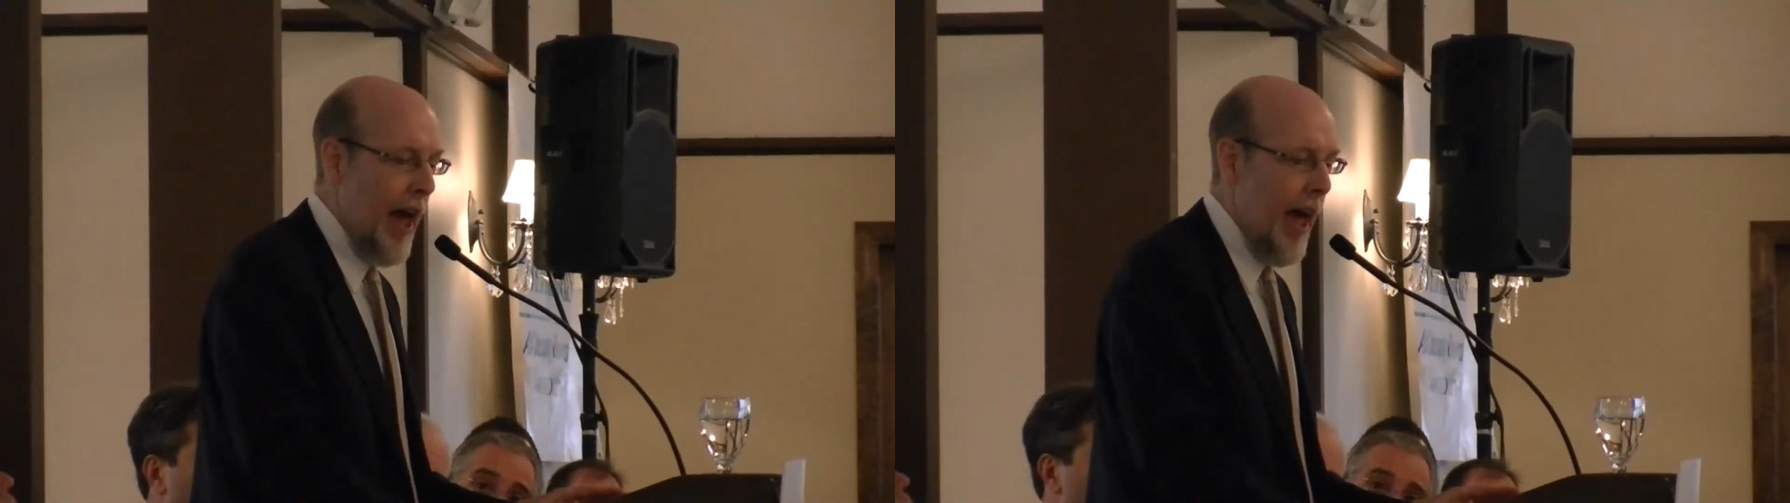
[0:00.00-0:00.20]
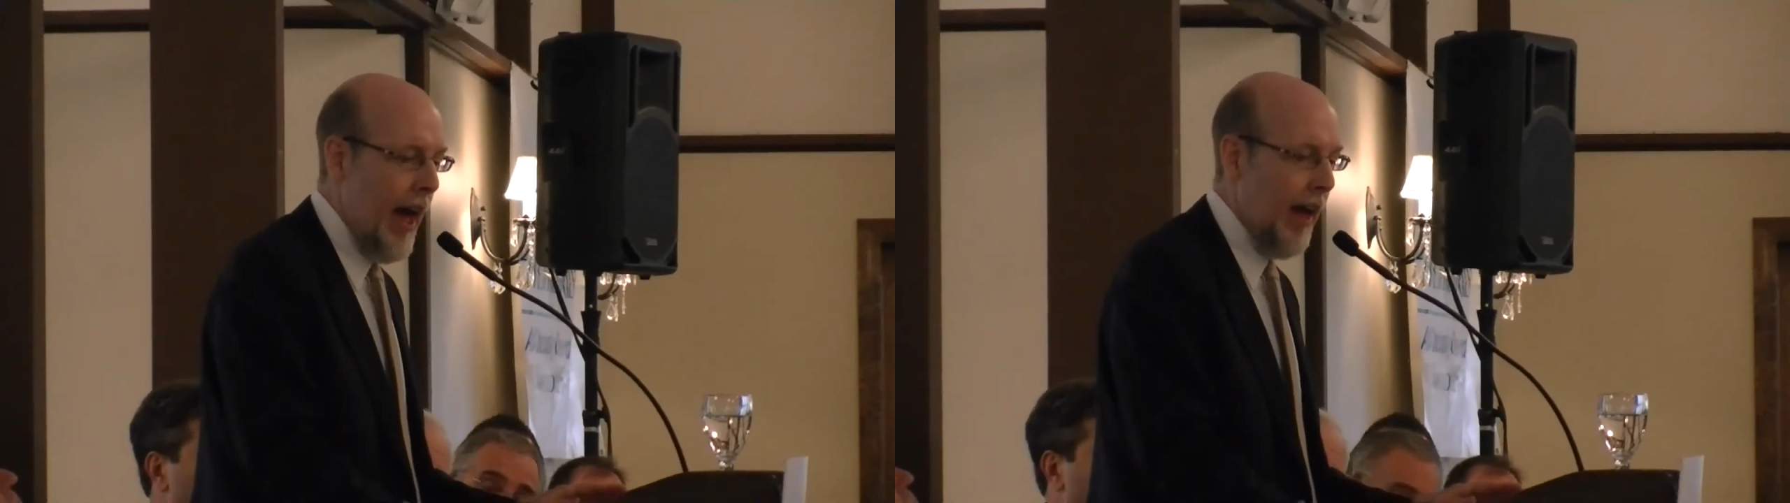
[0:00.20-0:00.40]

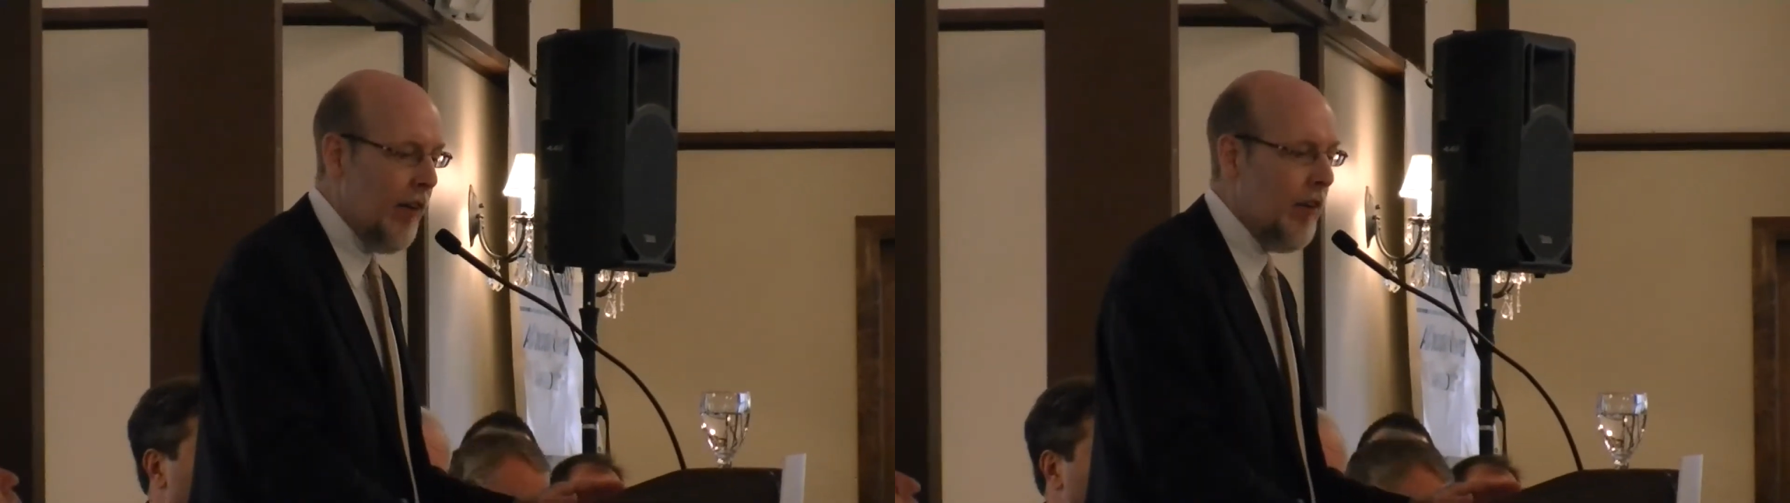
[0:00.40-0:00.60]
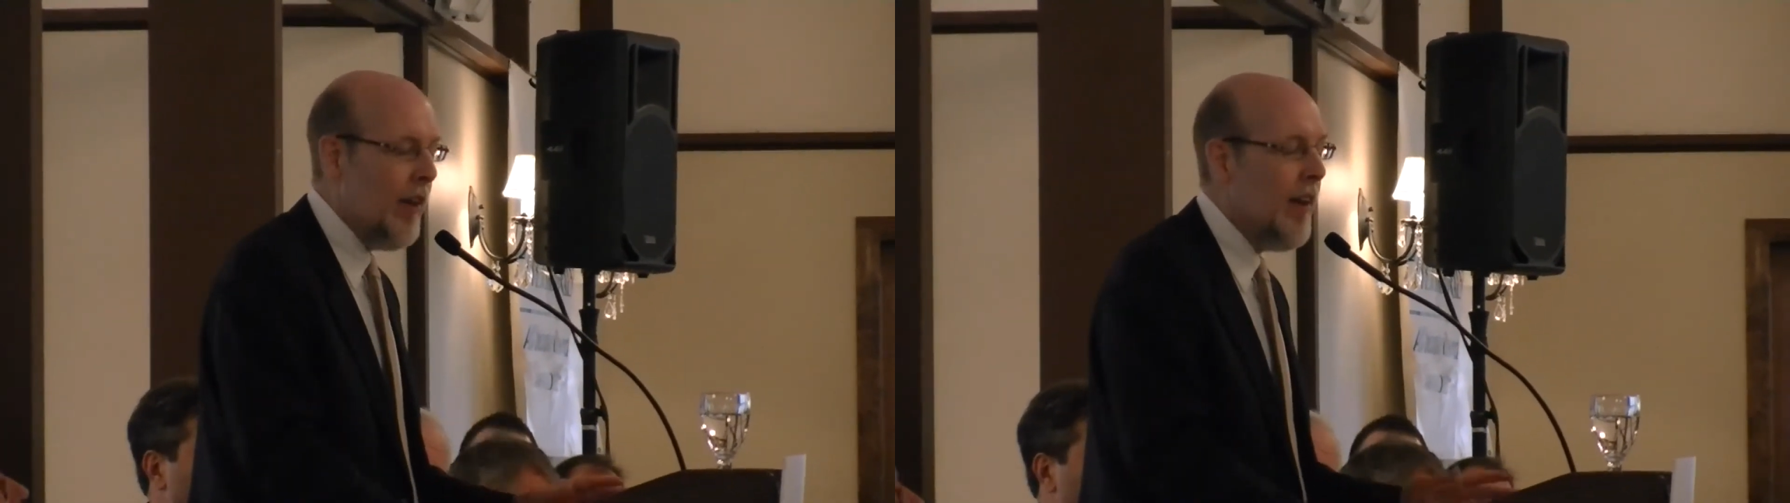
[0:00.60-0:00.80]

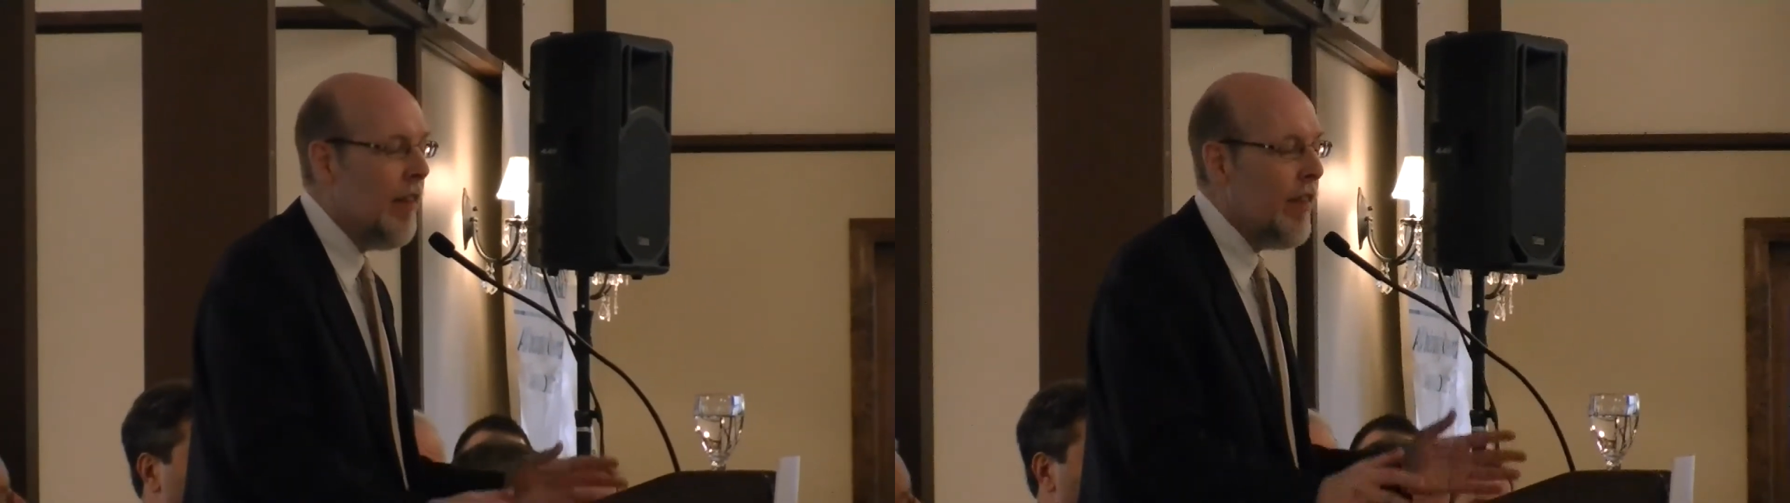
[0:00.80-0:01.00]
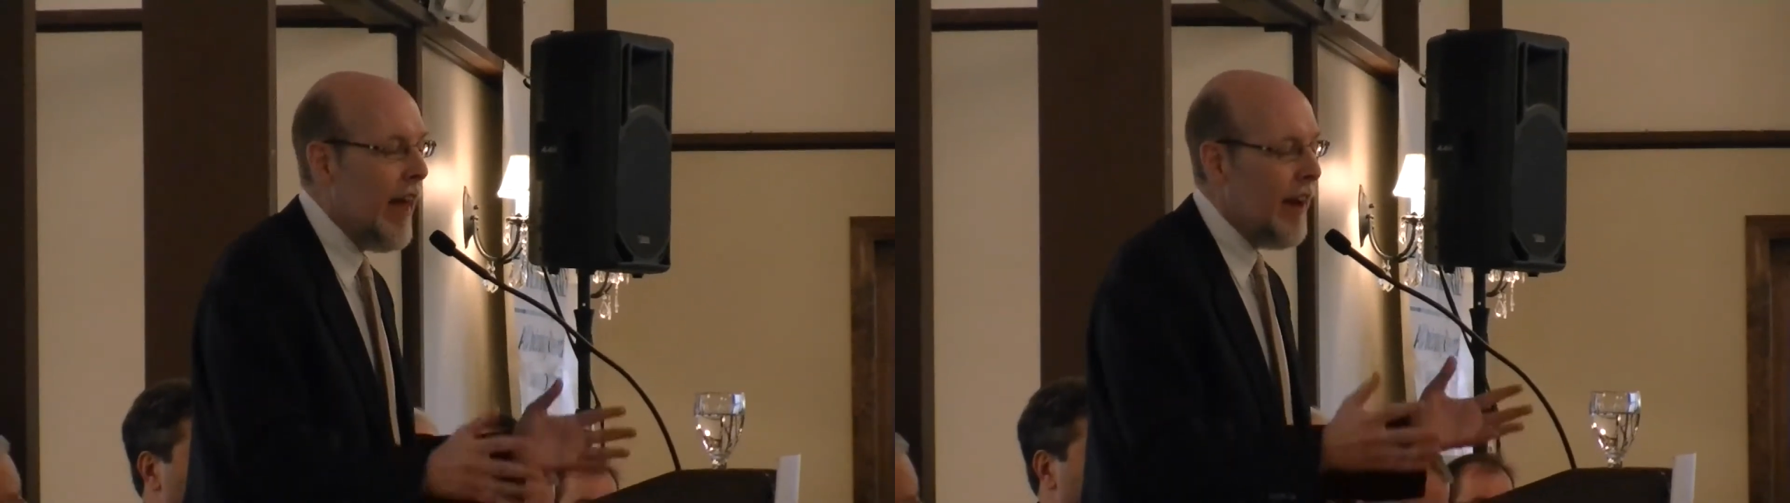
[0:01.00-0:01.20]
And
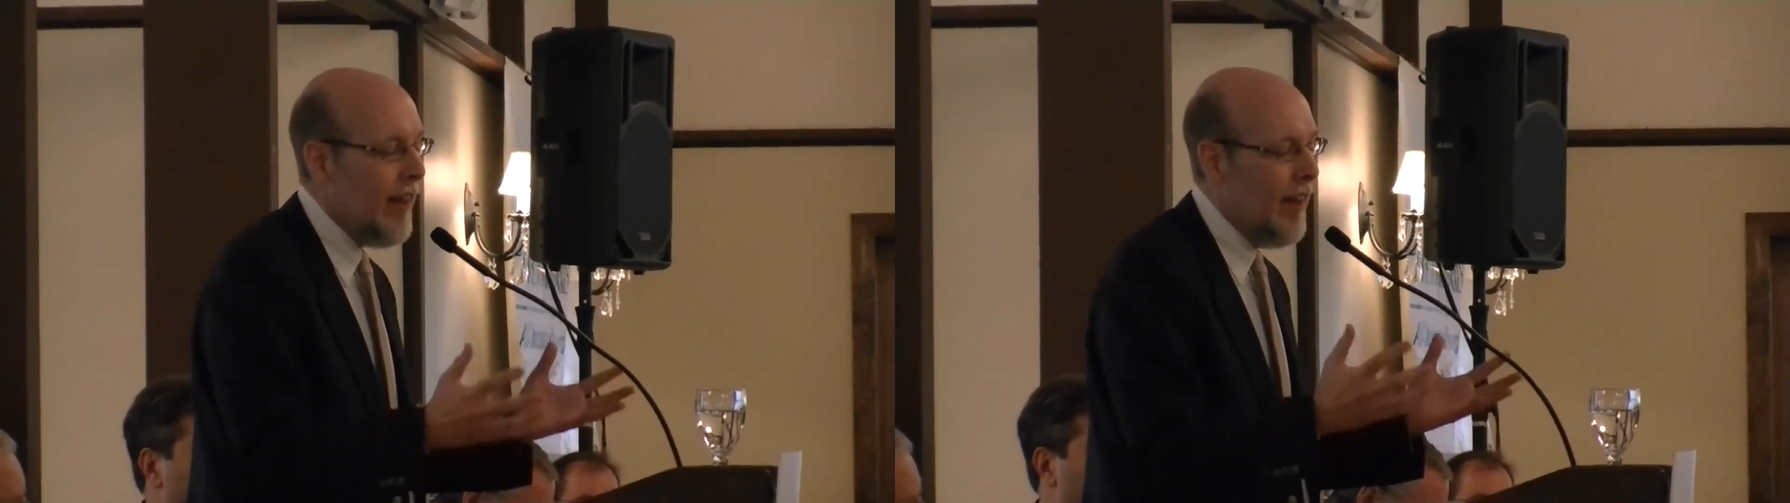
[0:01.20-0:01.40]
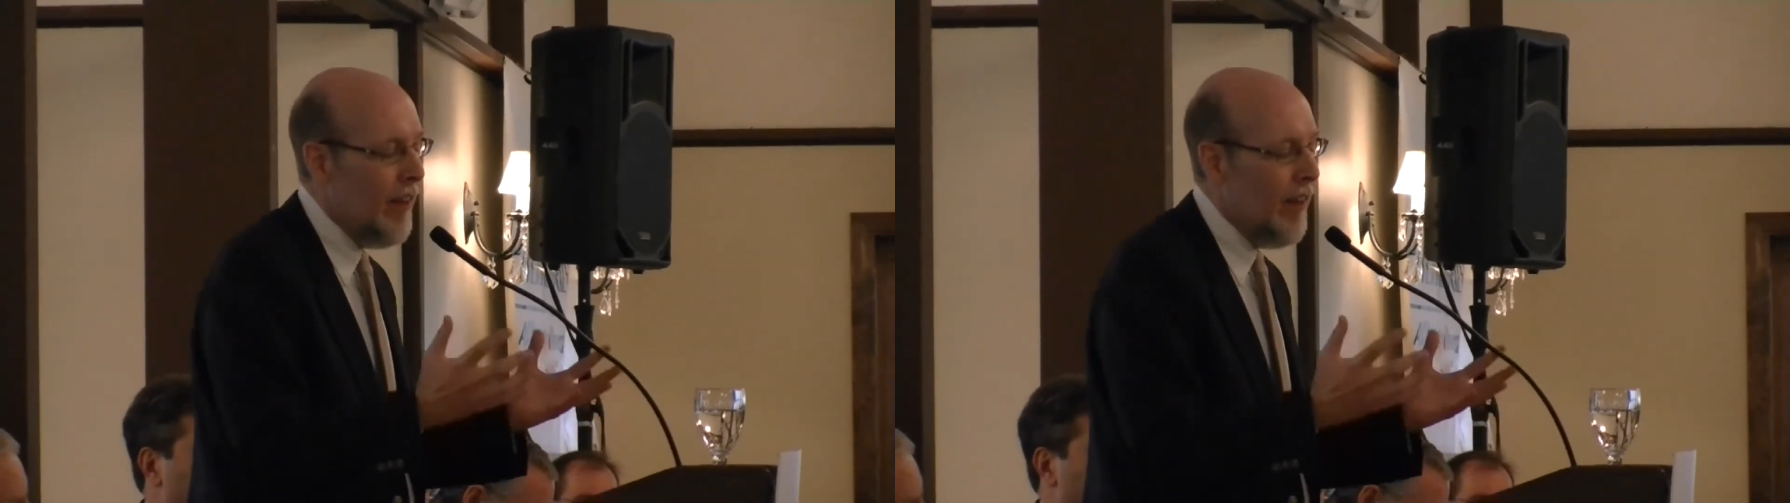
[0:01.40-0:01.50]
that